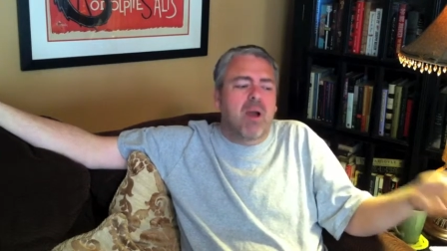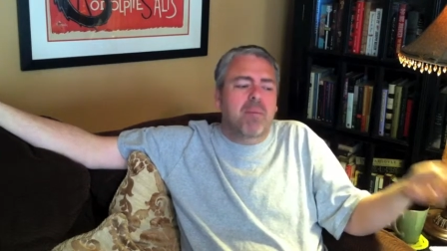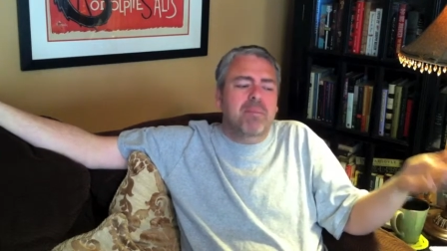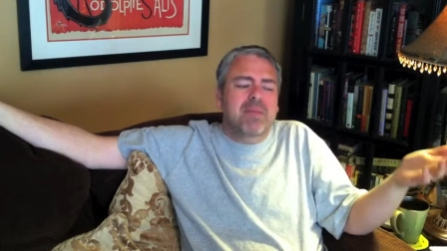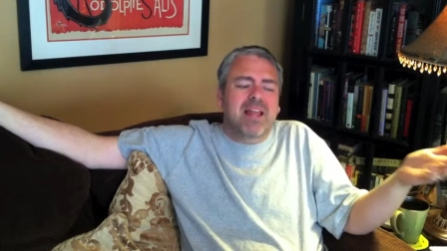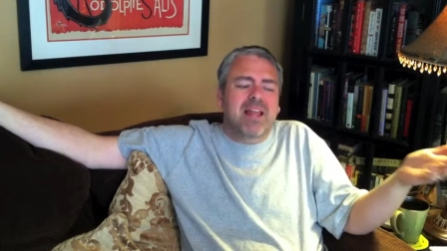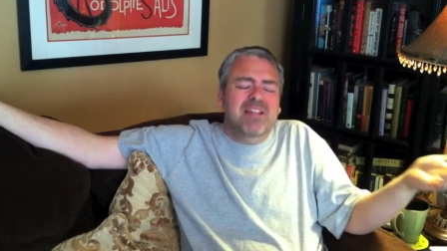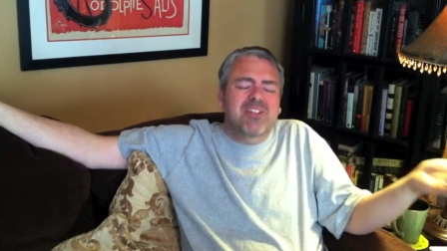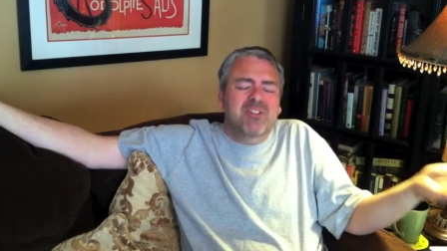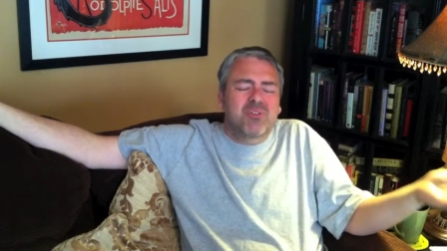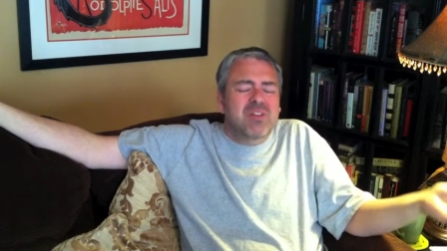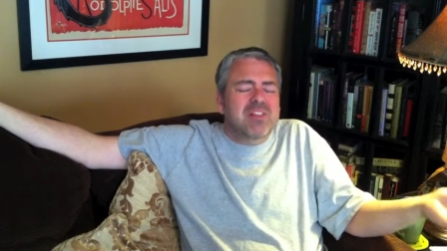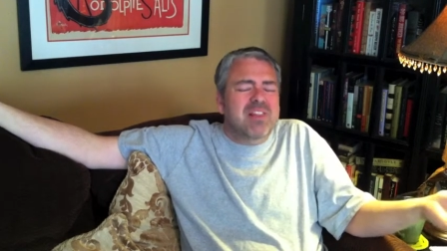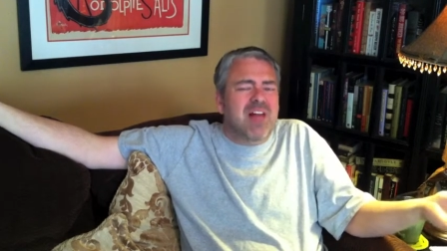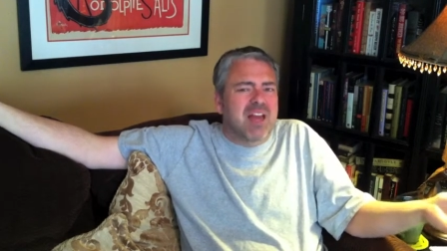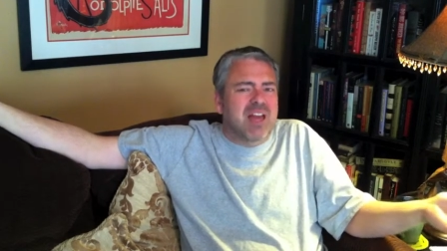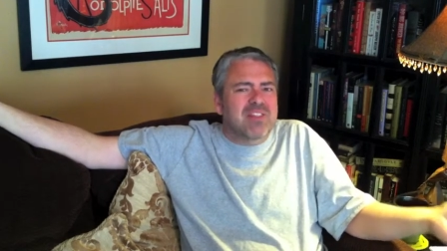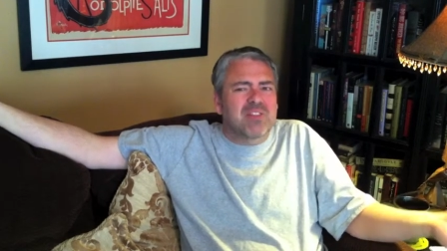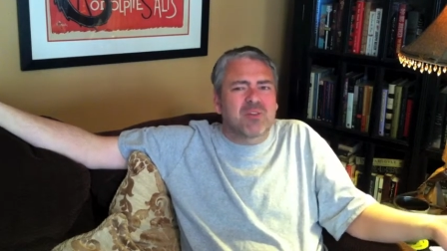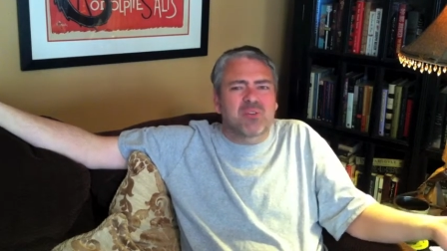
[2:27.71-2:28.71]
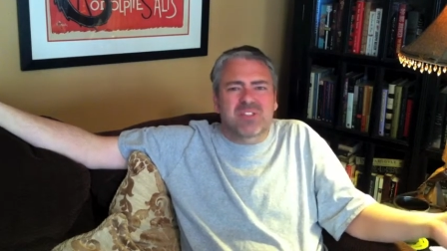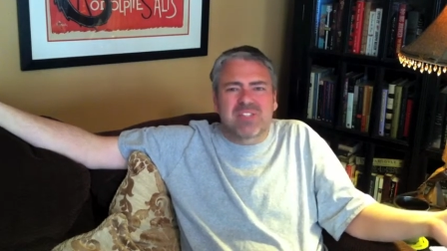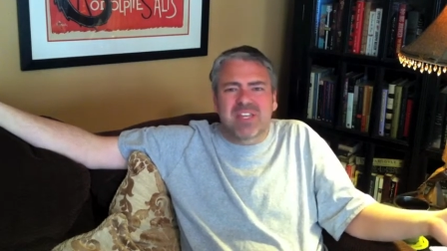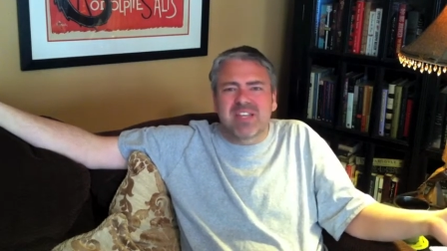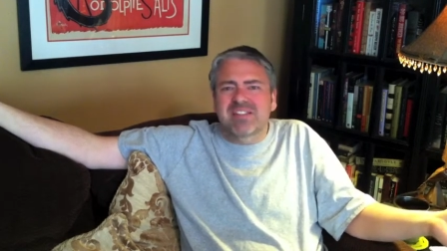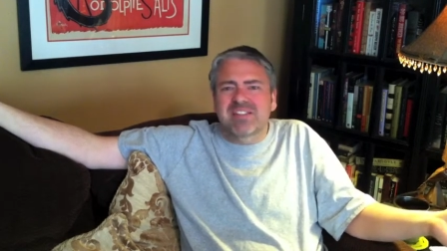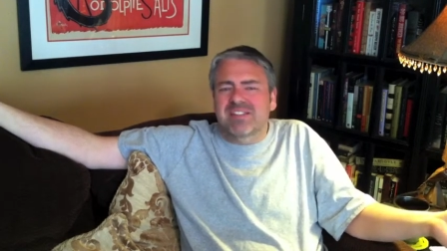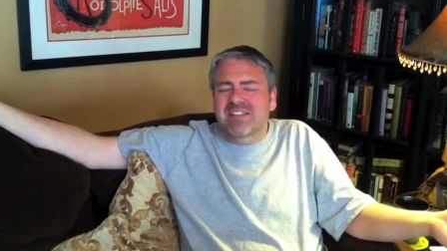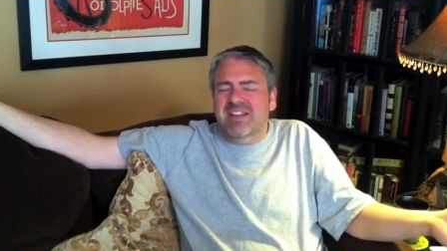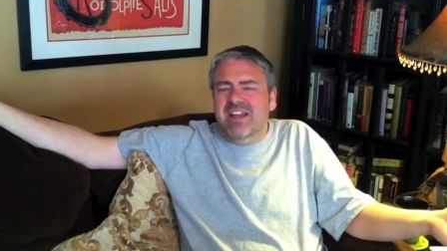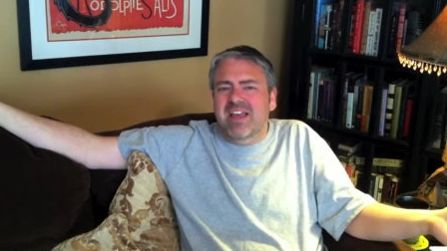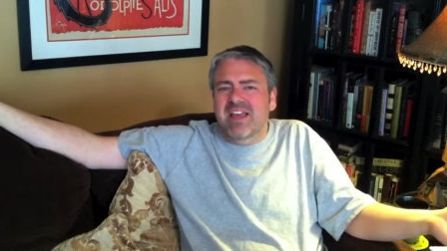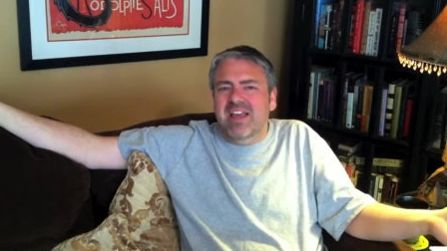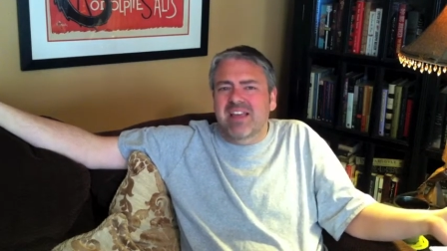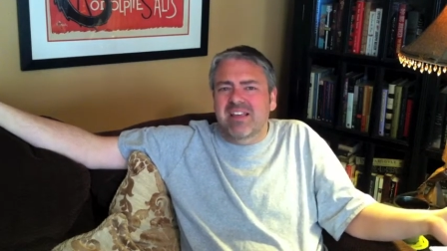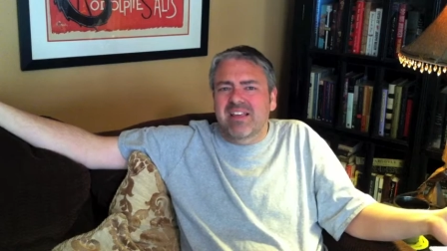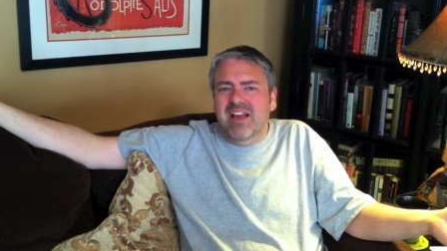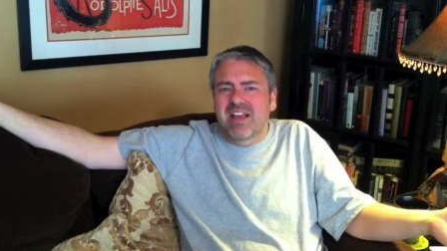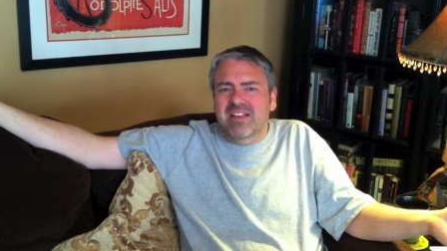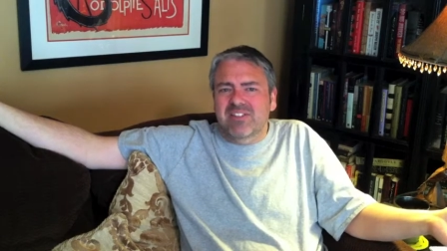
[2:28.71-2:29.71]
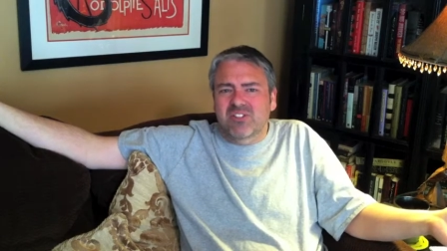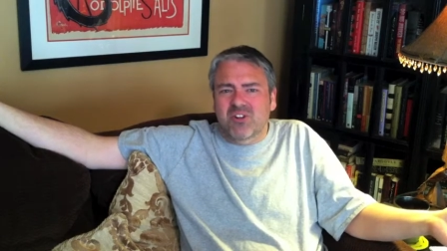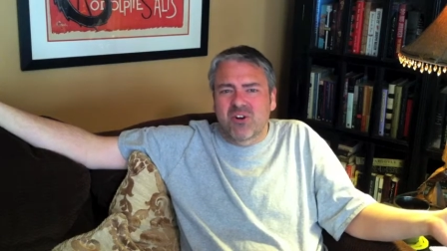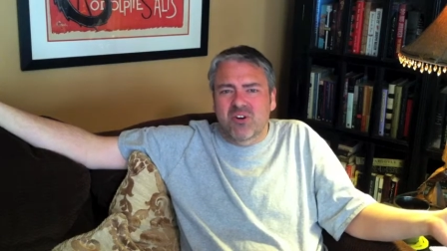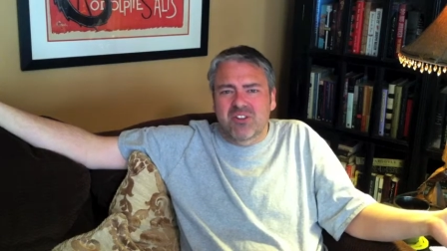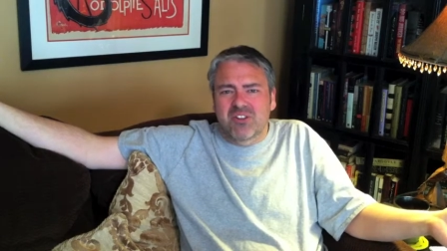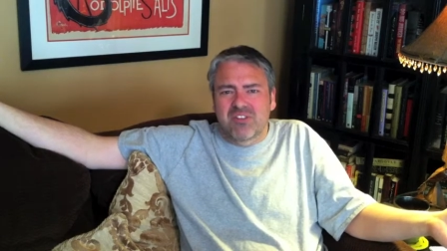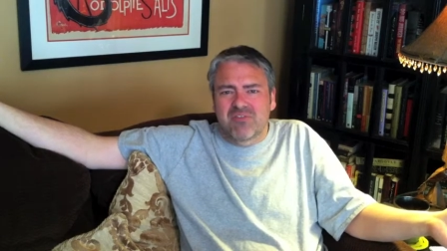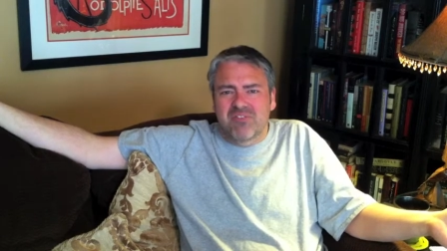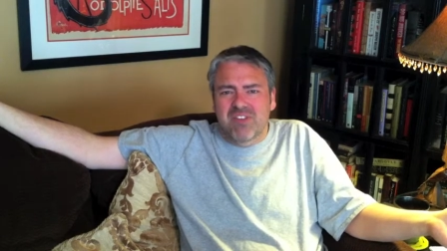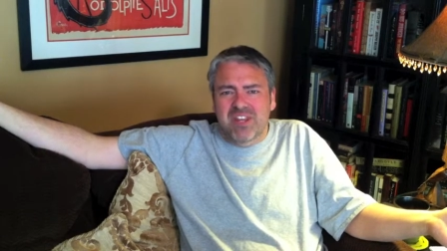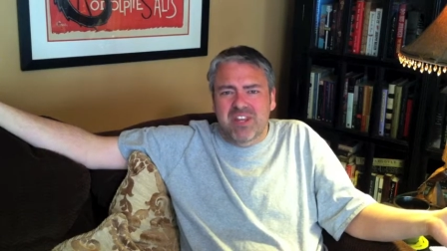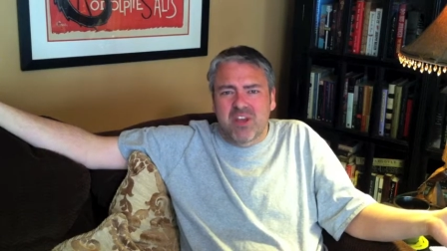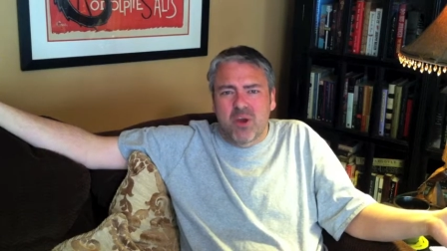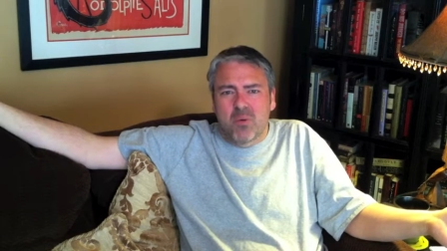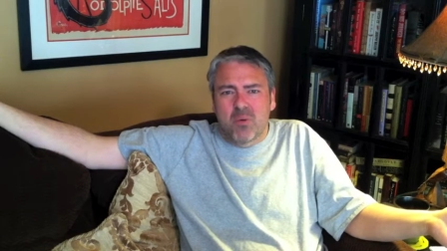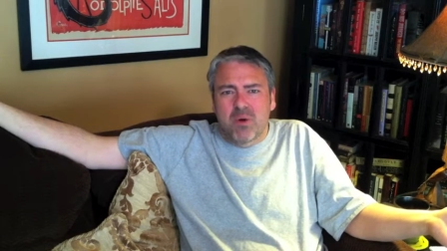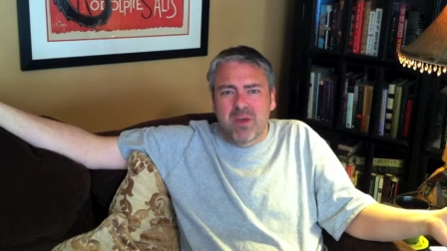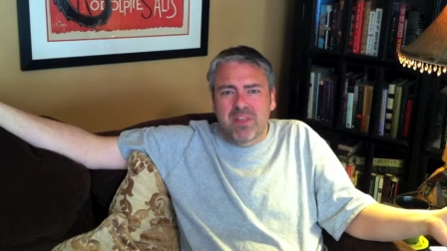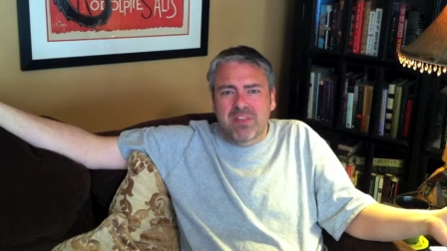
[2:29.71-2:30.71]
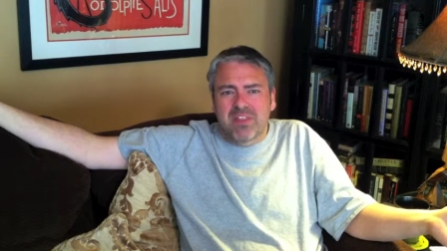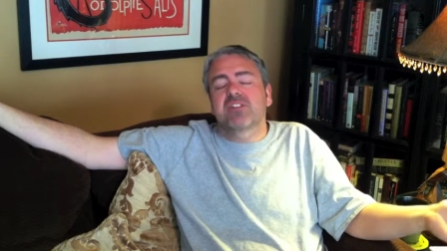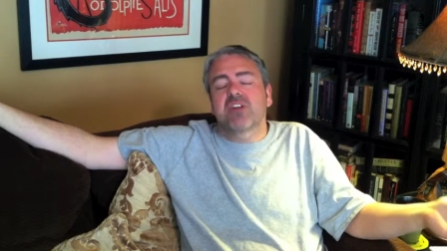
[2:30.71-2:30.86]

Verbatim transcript: I mean, I do a lot of those things that I, I started the video with.